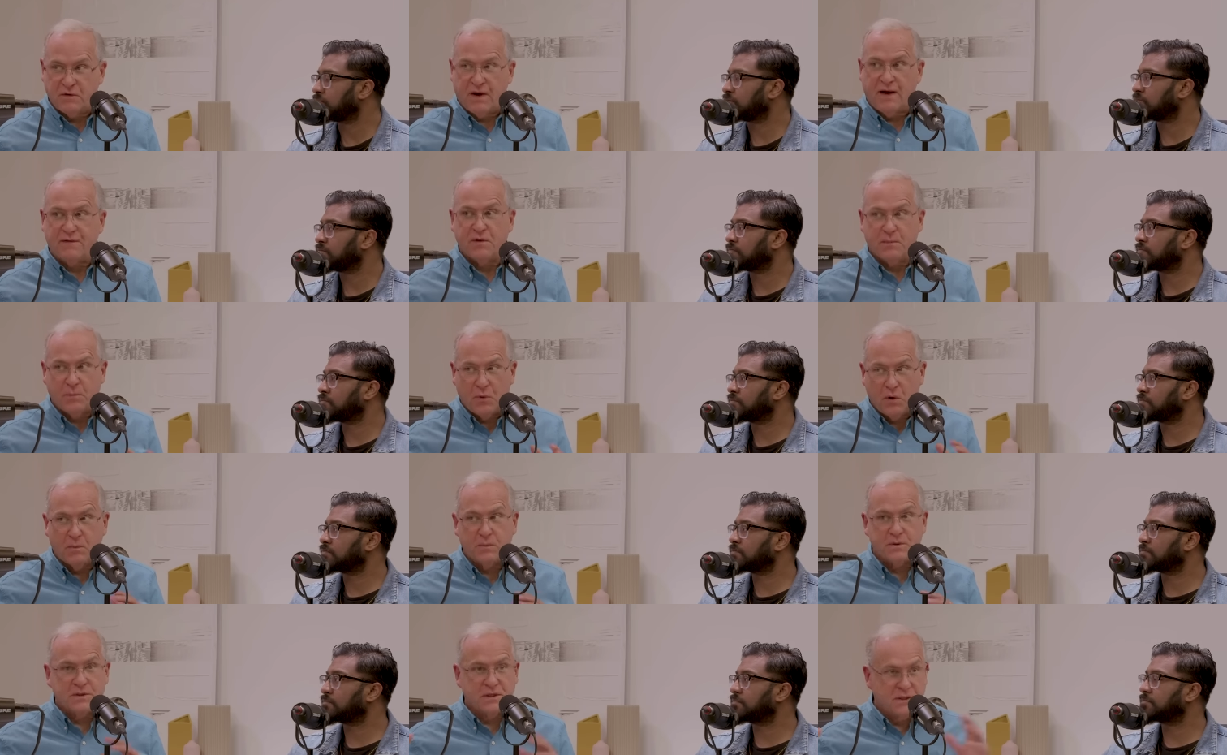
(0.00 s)
Speaker 1: 5, the
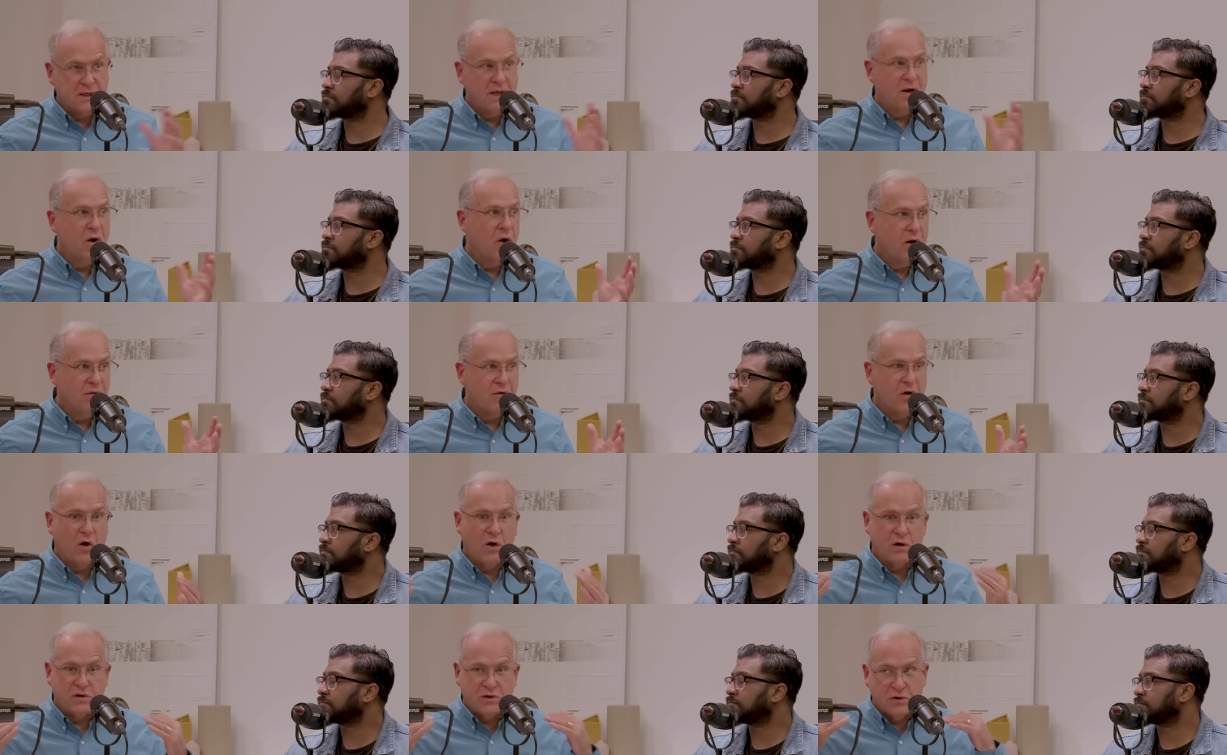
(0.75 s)
purposes in all of our
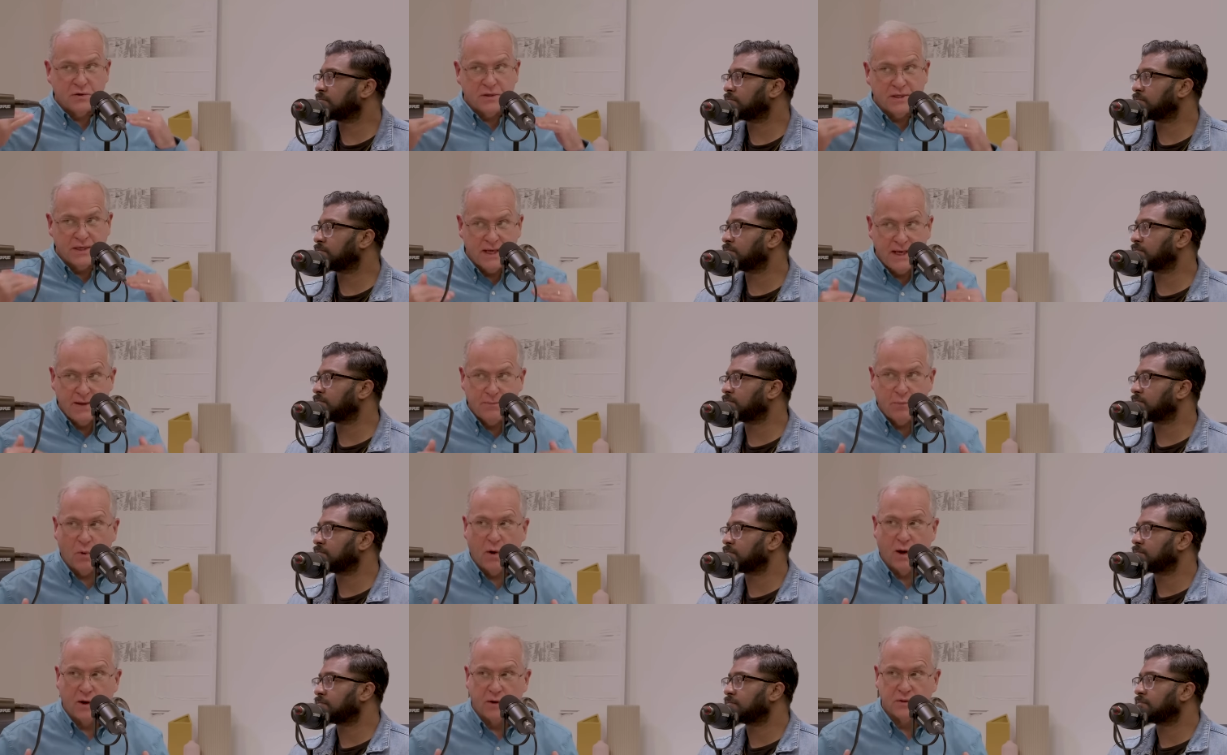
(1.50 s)
hearts are deep
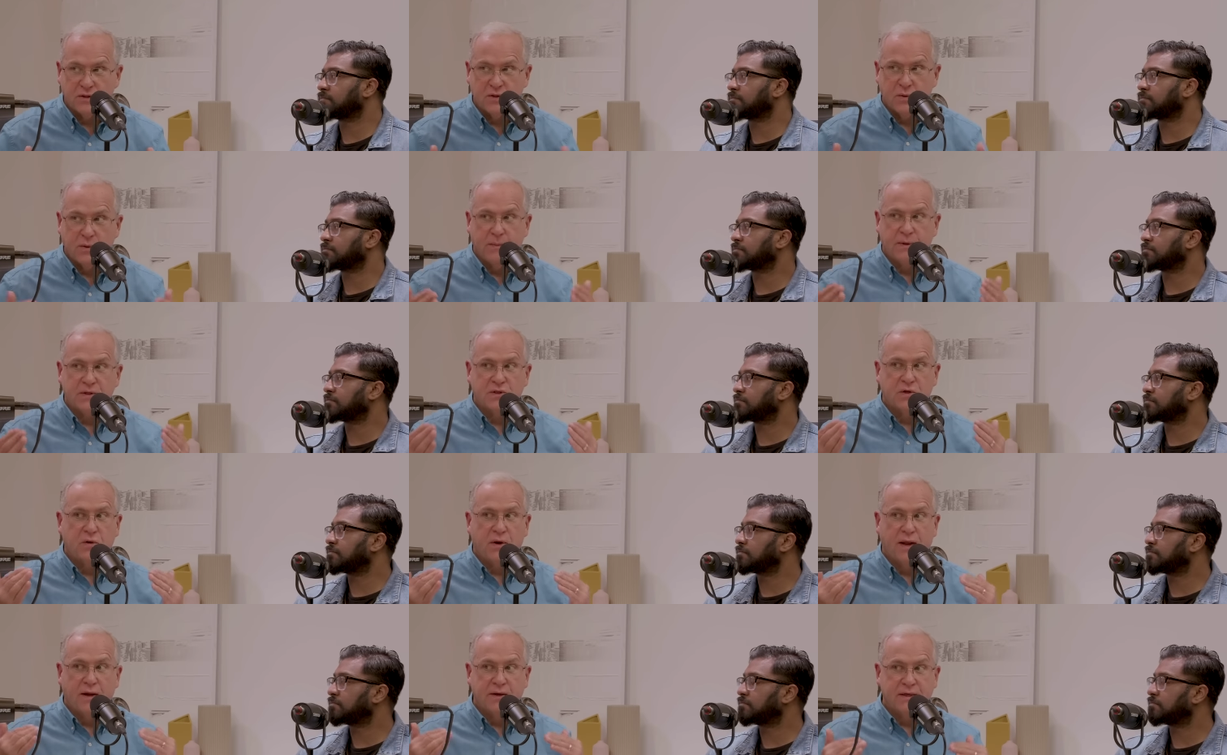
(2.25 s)
water, so we must
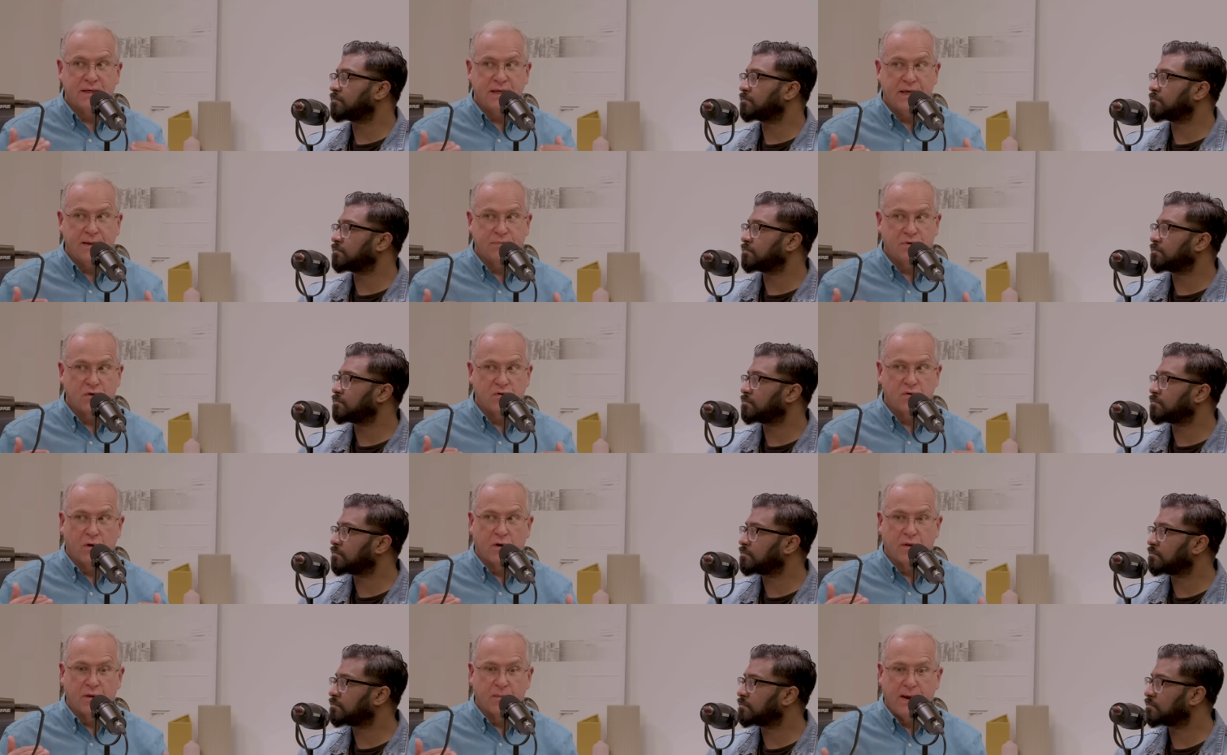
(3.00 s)
go down deep to
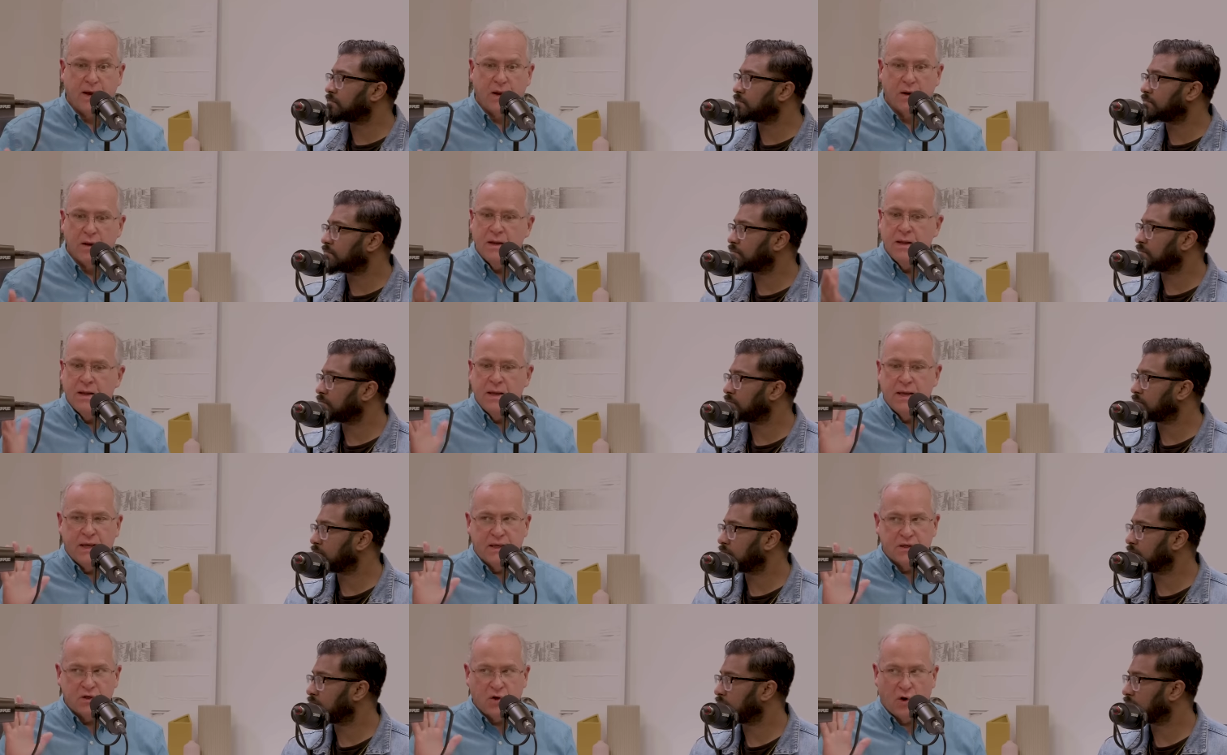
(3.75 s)
draw them out.
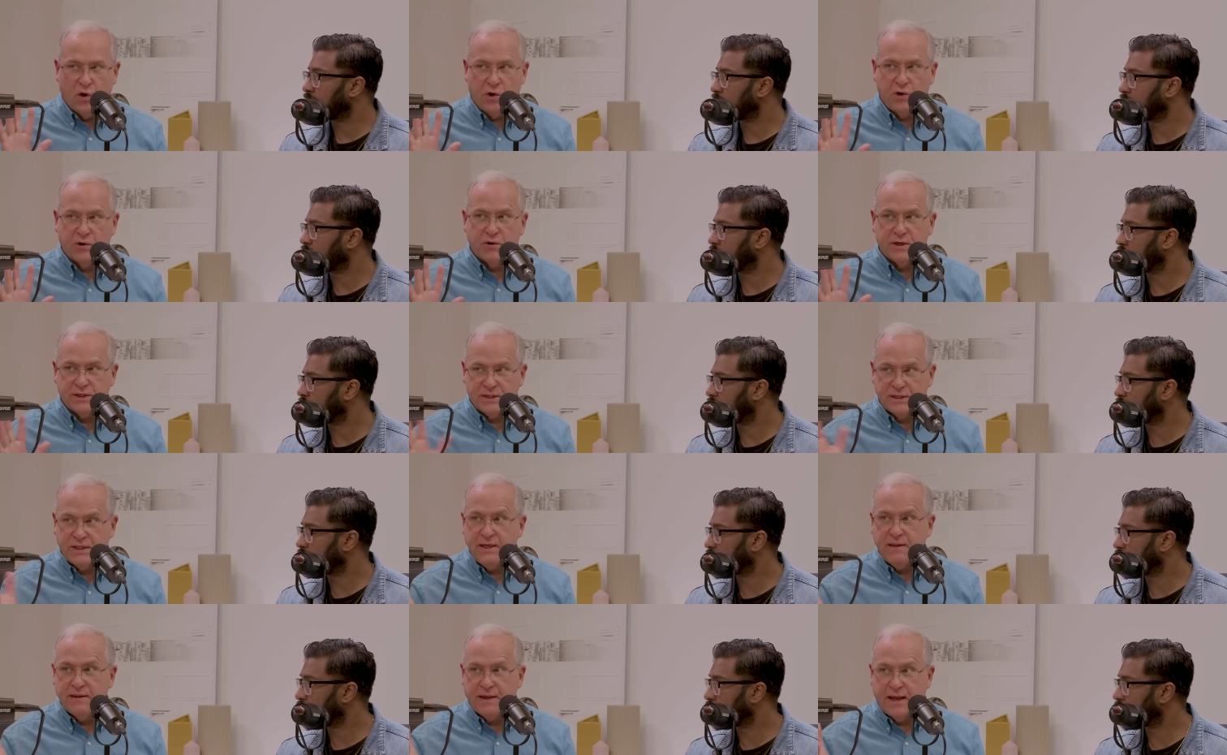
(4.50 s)
It's harder to
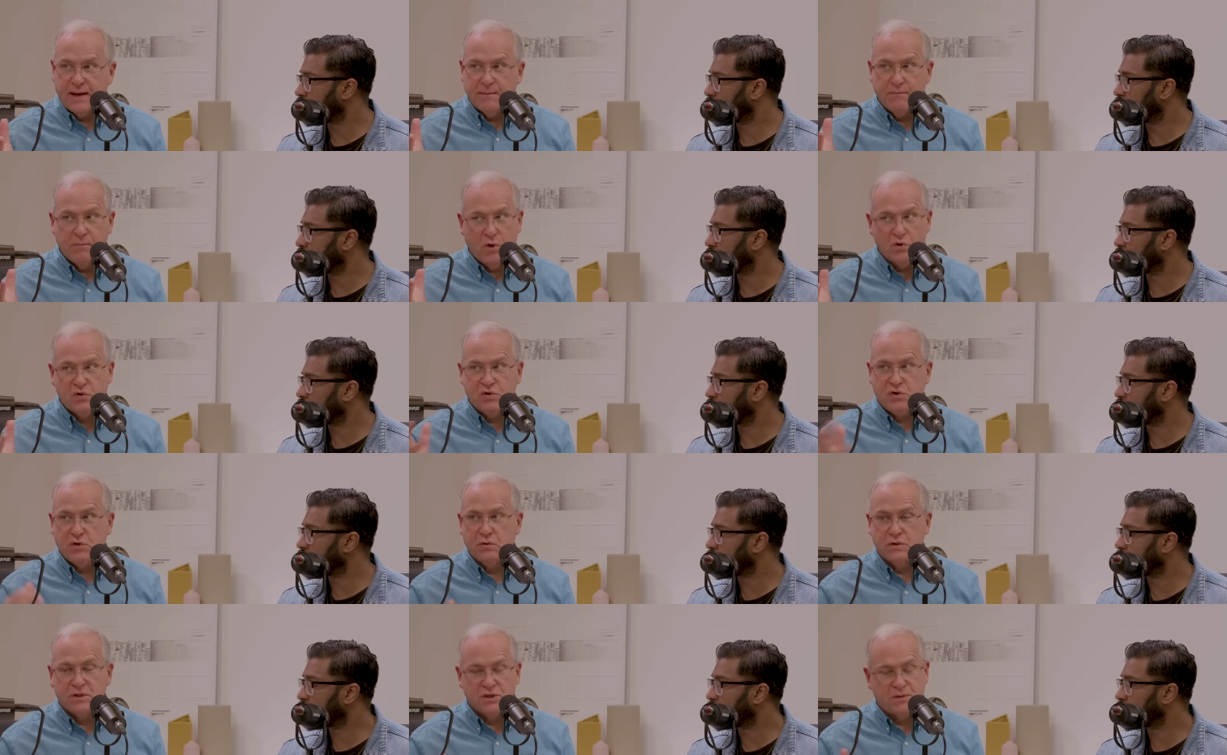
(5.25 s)
see that
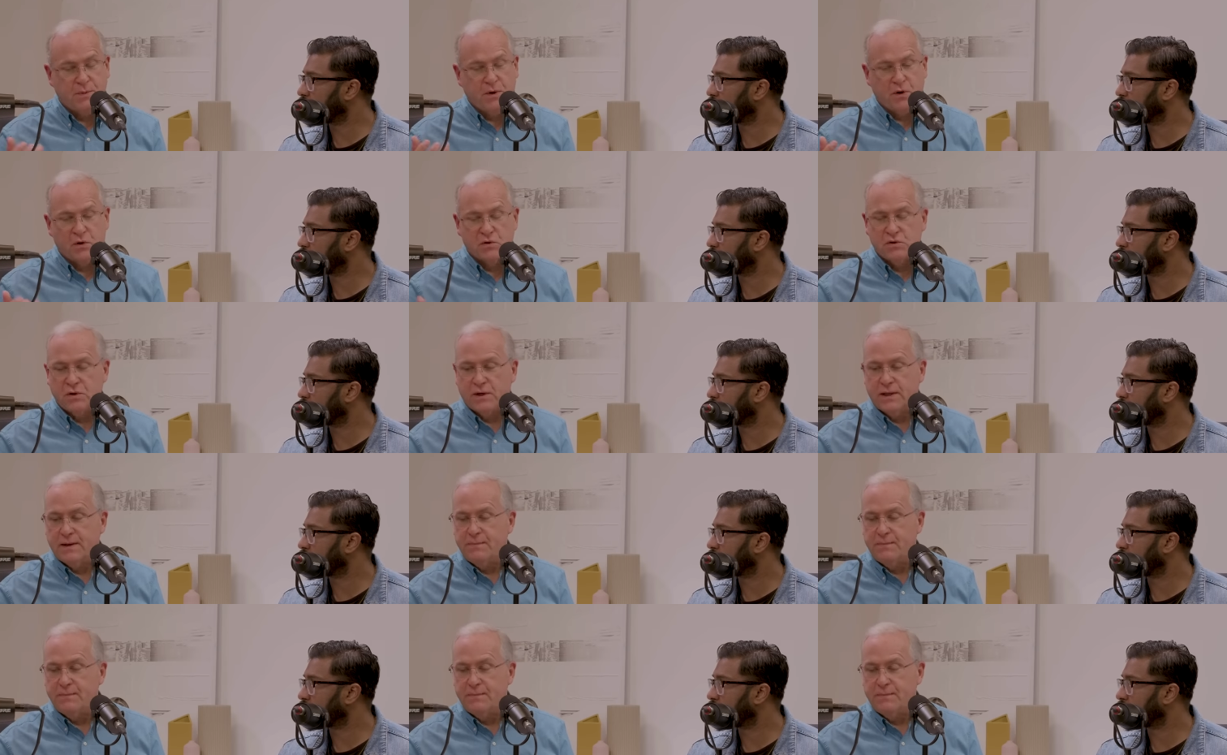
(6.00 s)
emotional and spiritual